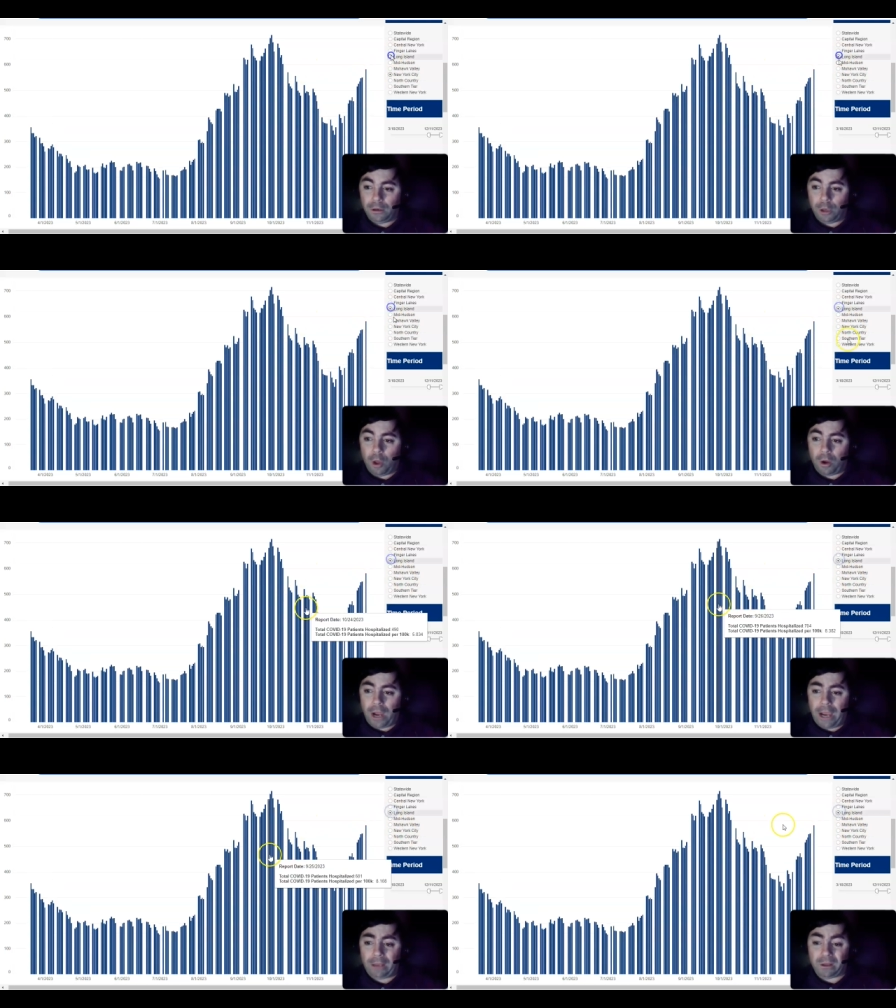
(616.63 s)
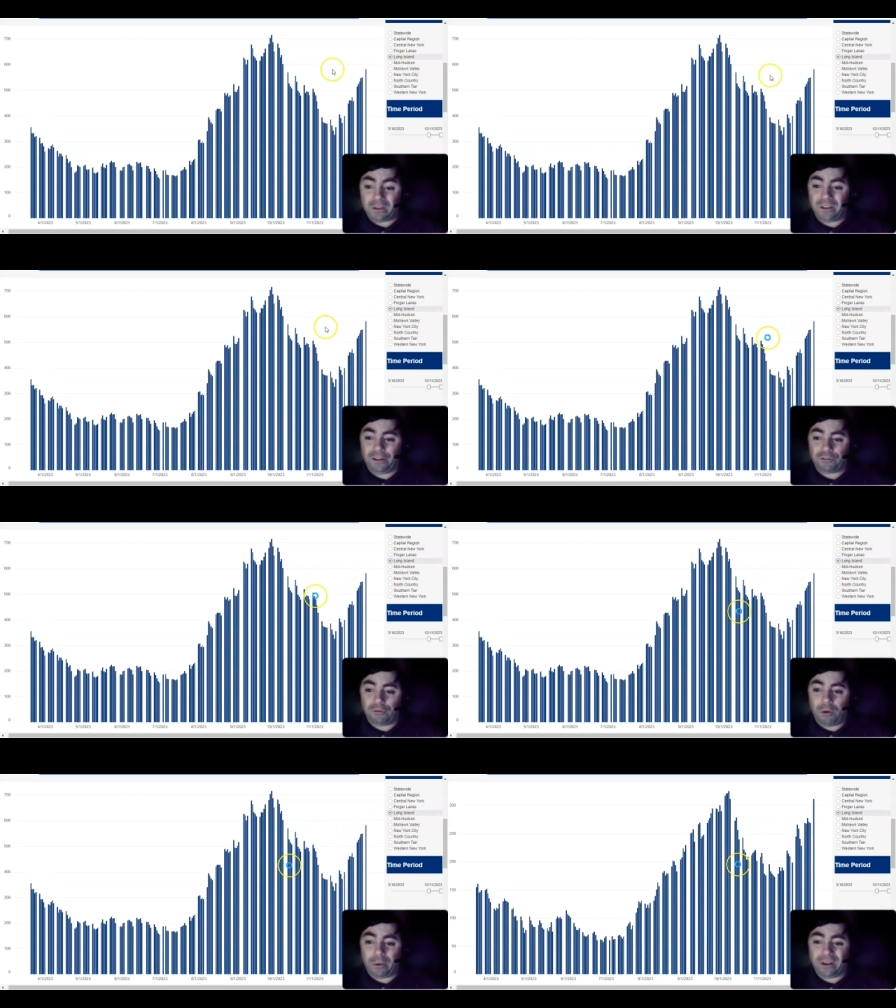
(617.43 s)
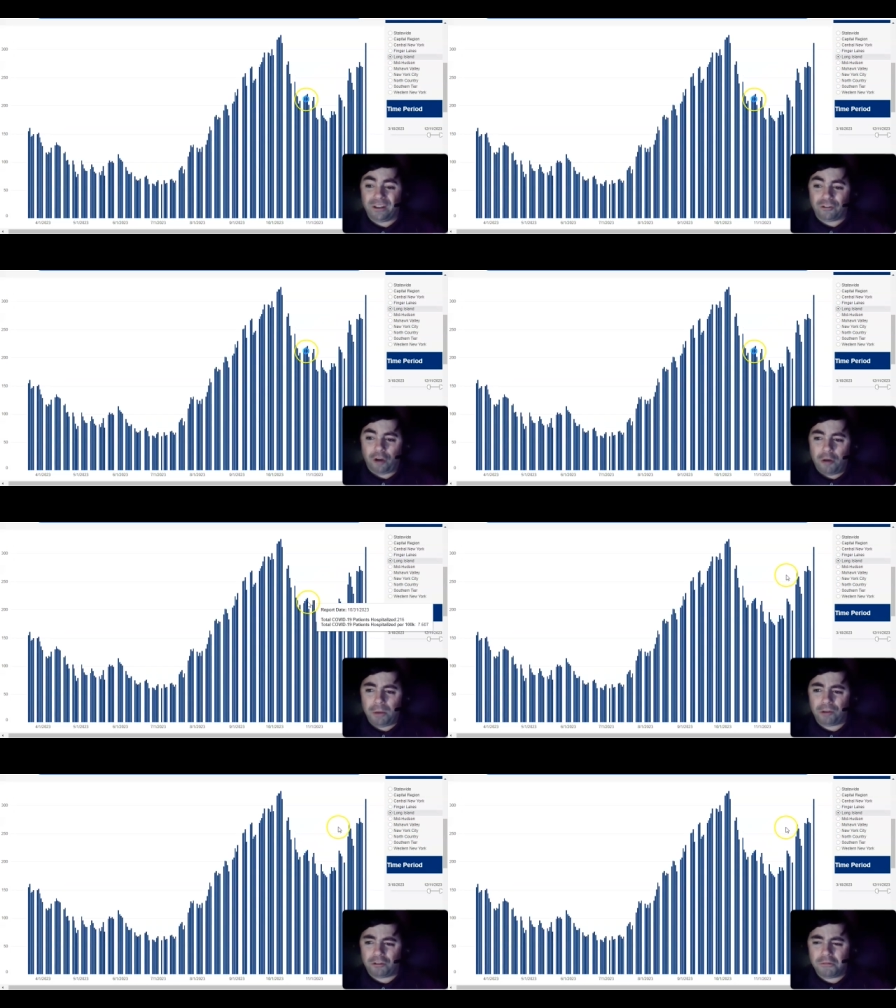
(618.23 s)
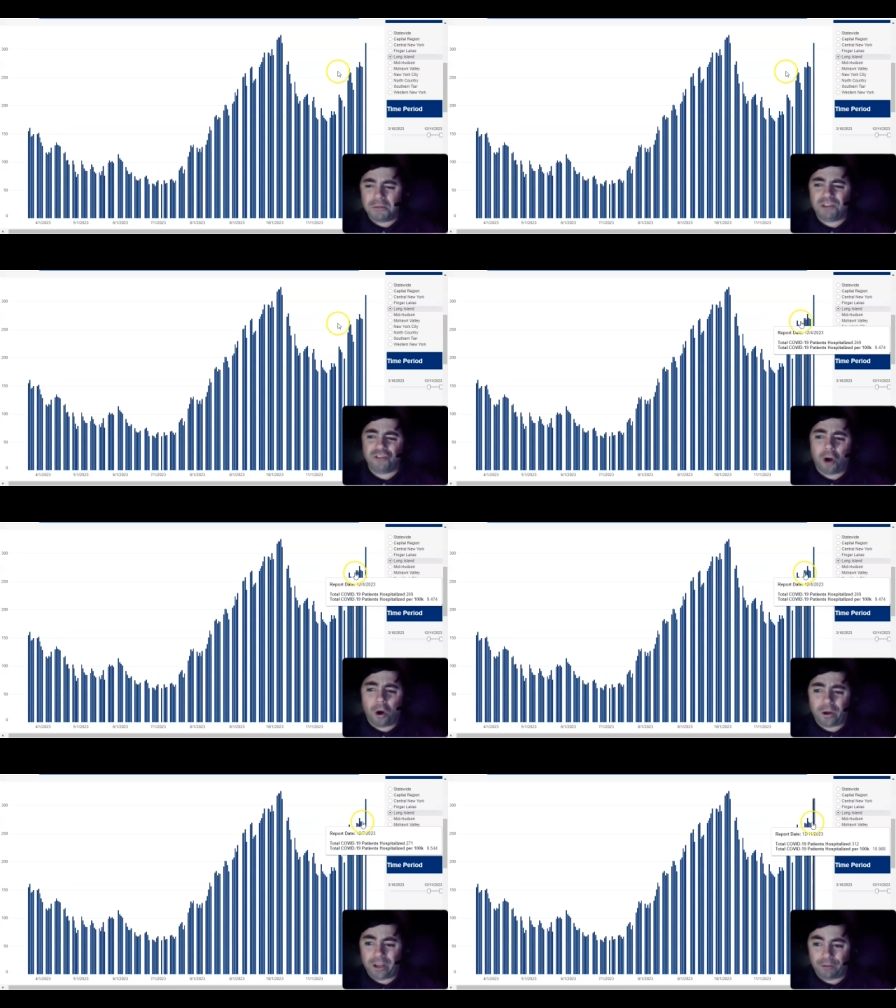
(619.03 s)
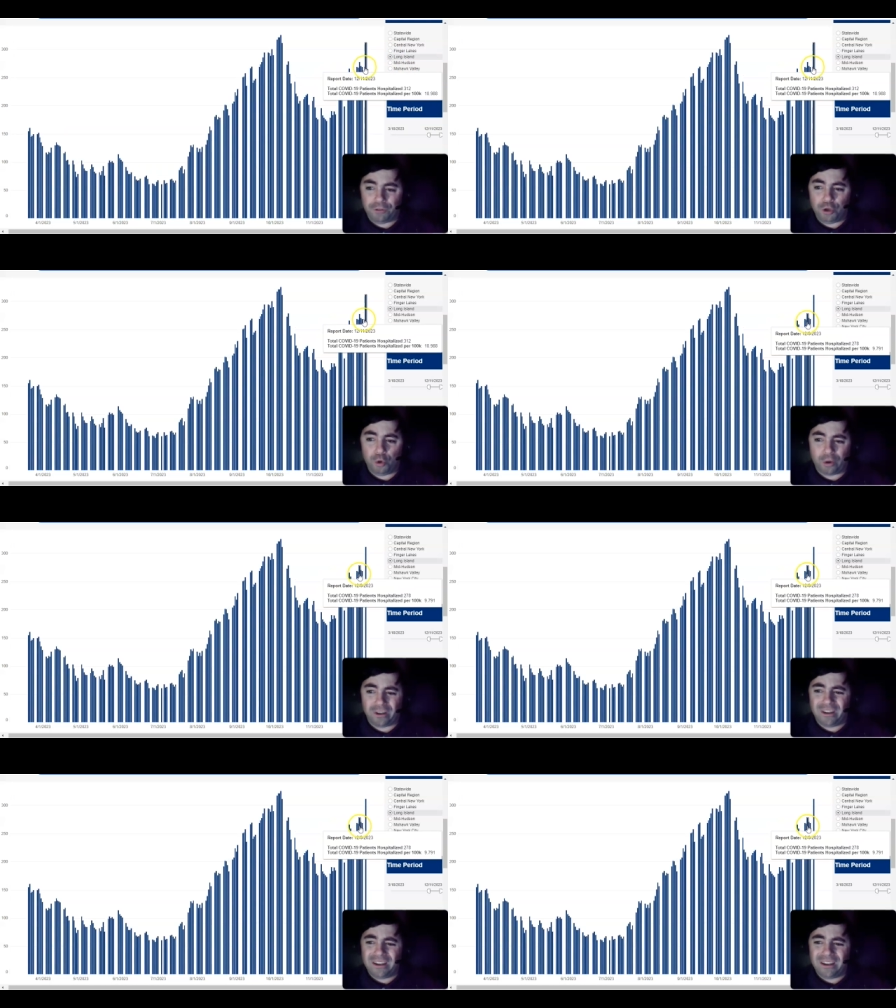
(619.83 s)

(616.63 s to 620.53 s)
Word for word: Long Island, it's growing. So almost the majority of New York